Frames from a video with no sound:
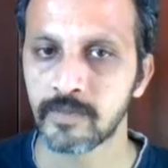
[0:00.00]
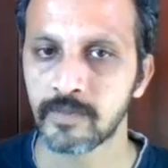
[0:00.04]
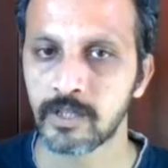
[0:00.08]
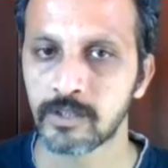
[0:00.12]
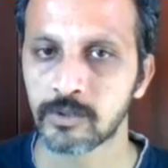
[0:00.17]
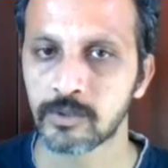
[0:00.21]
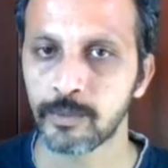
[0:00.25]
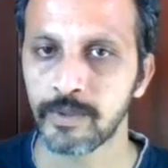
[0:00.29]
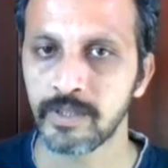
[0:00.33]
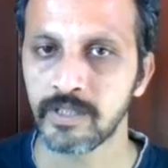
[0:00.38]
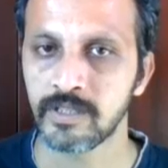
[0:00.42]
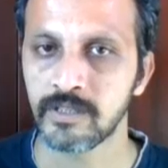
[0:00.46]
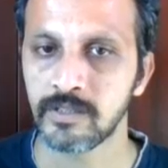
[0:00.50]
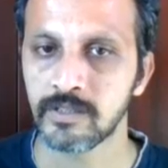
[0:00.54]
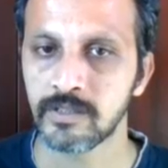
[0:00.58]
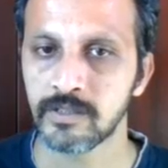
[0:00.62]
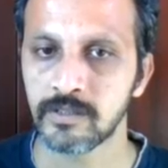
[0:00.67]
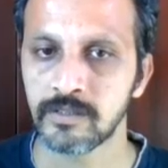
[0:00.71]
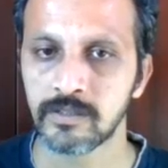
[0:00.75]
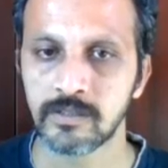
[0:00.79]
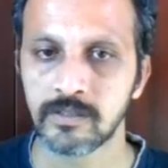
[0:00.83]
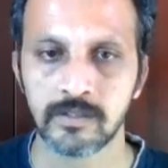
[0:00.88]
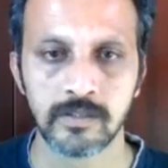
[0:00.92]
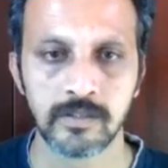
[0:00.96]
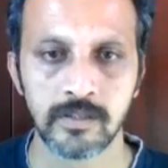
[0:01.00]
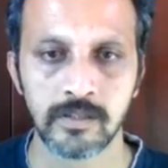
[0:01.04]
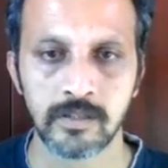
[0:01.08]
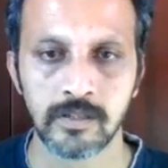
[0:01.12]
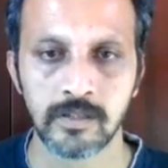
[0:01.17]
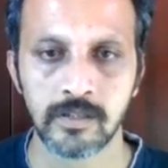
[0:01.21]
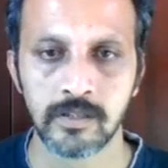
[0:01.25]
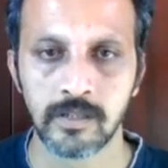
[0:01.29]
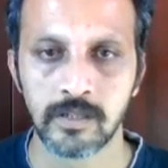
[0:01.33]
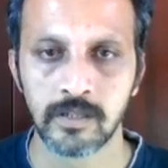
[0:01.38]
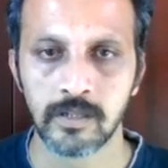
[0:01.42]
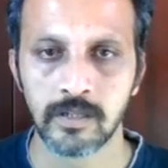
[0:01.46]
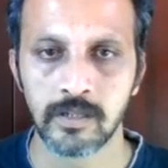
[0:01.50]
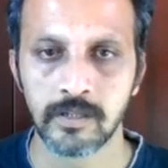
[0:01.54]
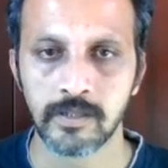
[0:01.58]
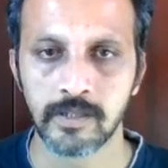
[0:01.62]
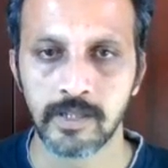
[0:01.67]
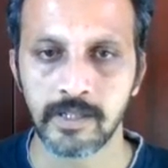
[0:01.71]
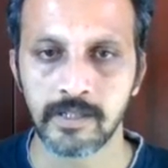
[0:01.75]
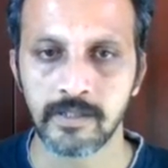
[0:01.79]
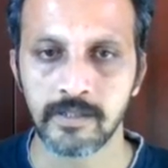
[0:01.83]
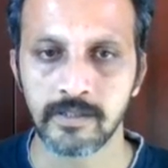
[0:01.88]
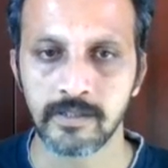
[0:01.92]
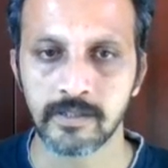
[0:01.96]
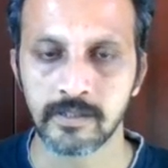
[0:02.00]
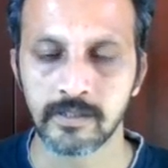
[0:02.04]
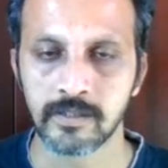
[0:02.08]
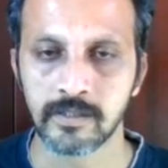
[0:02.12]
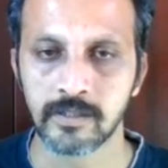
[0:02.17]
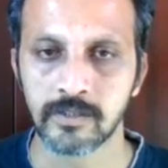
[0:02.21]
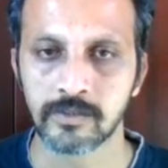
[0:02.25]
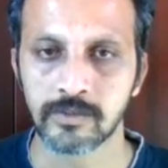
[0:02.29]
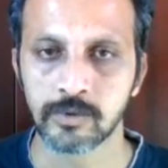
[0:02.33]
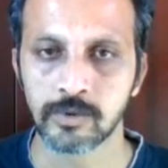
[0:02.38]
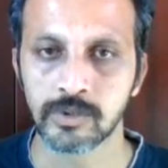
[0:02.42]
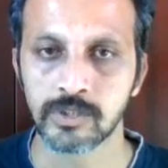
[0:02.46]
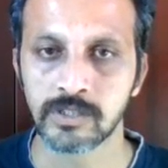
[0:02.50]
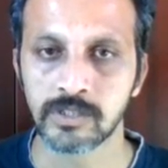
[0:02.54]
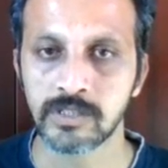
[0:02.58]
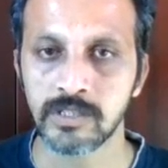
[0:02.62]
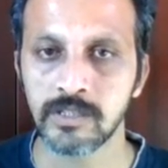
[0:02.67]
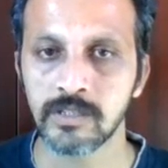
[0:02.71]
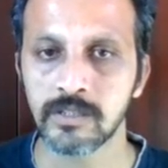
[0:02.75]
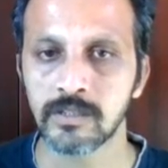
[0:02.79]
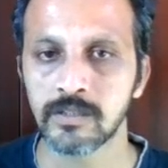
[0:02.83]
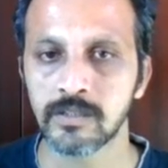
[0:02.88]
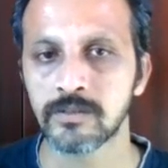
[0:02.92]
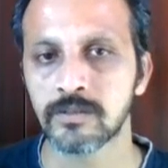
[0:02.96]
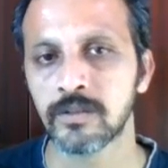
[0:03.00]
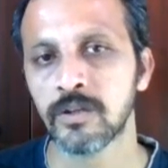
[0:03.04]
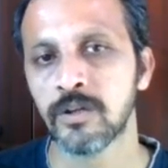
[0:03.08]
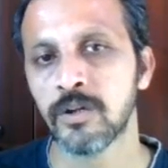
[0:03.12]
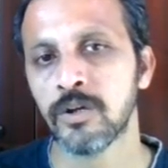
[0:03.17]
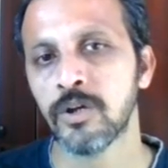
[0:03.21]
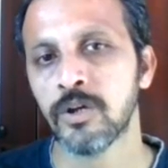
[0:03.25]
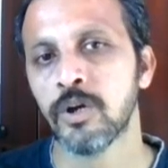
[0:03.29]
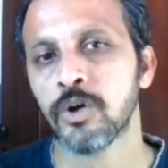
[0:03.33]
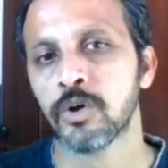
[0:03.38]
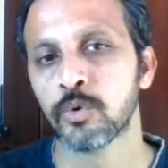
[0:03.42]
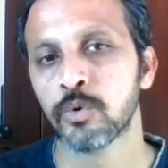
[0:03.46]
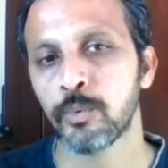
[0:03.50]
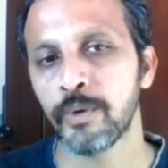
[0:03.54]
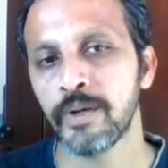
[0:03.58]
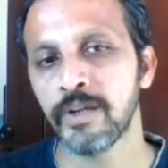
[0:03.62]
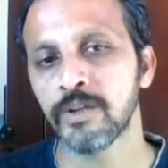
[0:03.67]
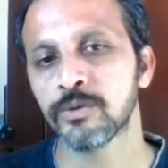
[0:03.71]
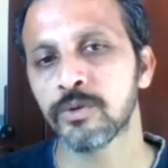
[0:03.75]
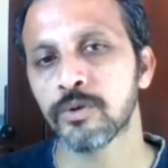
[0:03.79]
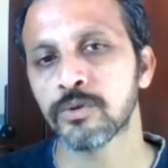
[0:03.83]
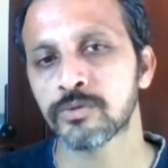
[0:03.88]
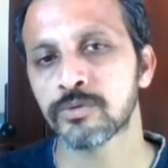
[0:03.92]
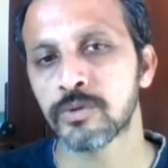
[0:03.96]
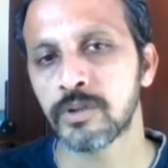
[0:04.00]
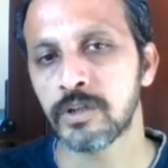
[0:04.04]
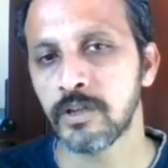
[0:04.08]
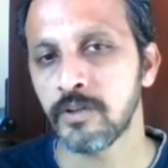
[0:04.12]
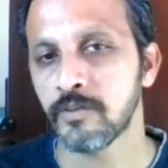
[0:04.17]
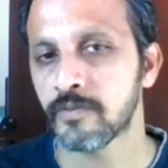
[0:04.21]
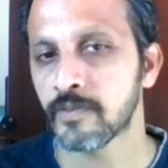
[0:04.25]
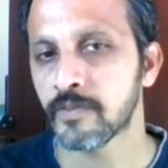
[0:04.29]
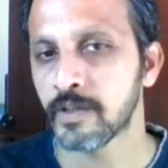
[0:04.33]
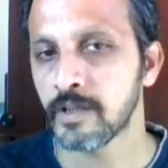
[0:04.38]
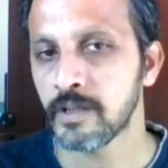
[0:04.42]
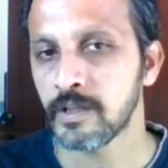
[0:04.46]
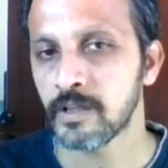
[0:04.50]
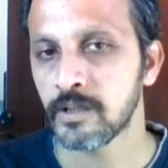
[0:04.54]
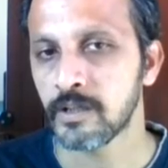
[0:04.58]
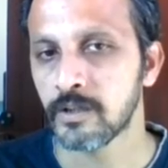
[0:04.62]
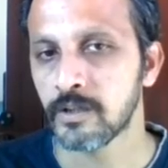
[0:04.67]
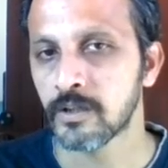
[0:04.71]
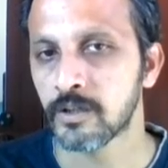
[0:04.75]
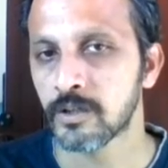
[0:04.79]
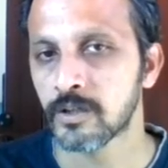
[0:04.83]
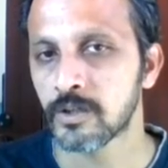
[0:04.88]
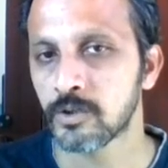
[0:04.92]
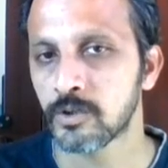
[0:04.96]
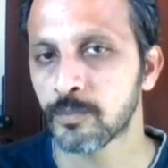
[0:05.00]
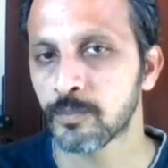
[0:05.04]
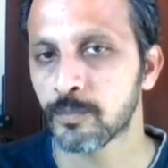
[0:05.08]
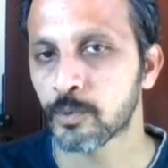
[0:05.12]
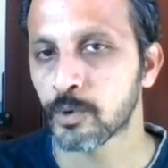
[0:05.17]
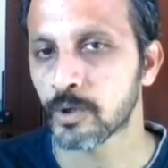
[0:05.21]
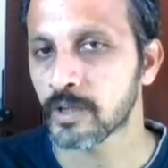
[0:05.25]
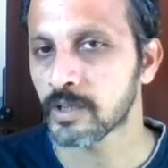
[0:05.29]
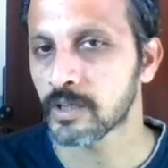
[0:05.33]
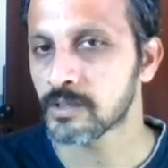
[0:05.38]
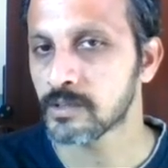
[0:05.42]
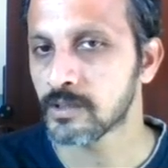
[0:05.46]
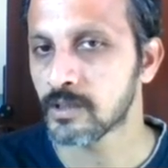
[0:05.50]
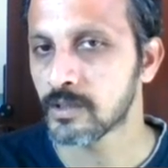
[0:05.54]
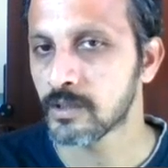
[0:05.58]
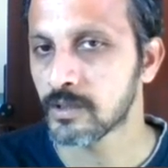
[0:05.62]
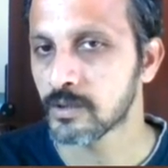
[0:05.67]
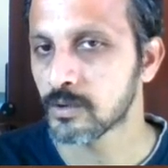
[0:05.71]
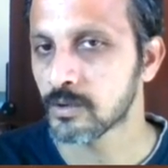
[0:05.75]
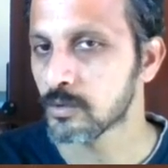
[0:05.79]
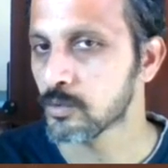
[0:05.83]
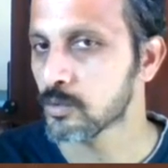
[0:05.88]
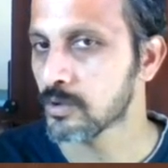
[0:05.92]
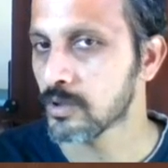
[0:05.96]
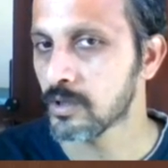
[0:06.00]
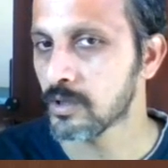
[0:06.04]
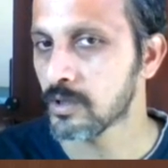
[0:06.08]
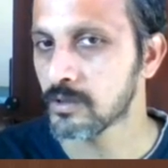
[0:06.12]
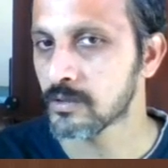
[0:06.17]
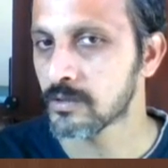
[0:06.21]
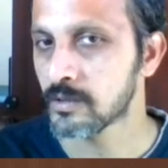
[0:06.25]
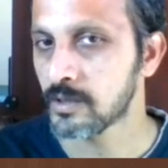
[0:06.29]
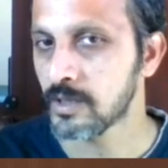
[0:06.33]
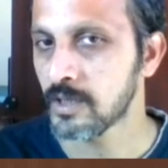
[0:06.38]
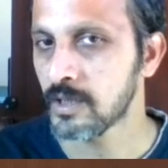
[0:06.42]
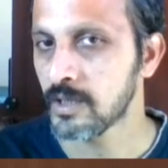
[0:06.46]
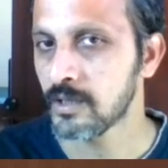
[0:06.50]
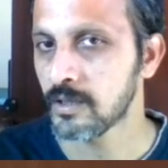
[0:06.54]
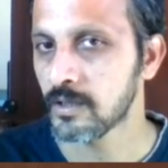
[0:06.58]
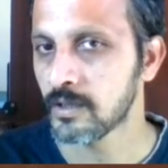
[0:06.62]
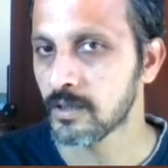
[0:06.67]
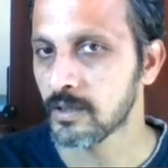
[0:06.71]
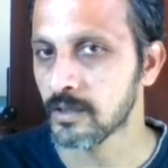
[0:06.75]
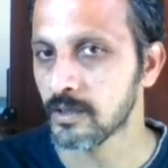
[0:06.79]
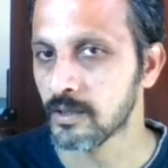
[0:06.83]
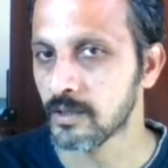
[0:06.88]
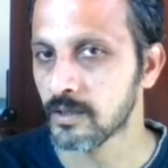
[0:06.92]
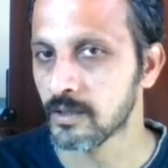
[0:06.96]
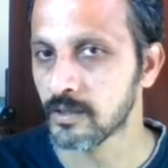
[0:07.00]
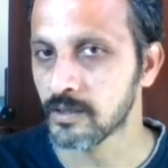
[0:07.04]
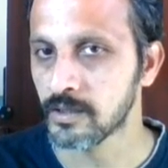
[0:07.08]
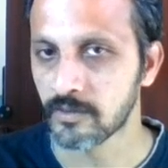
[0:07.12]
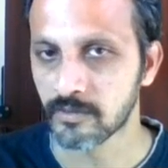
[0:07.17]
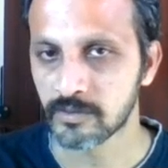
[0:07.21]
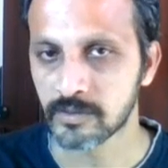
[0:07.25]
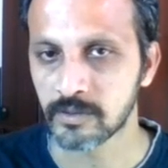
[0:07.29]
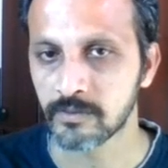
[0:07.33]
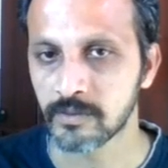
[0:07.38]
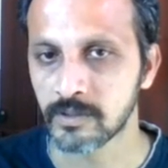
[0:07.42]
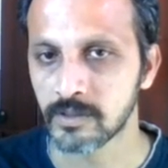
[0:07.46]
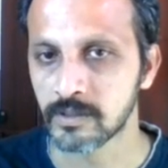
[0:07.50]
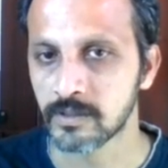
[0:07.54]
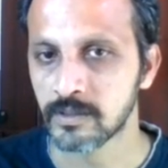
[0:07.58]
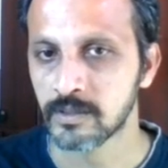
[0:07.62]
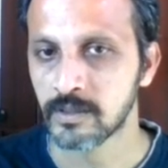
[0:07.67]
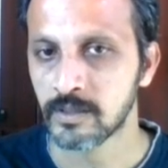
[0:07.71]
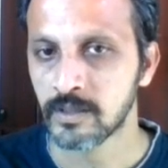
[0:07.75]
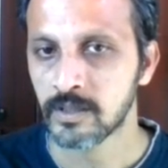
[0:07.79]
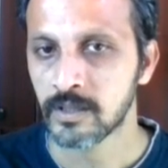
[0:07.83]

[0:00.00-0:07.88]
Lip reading: and queen here, knight here. So the thing is, queen goes to d5 in order to protect the rook on say f7.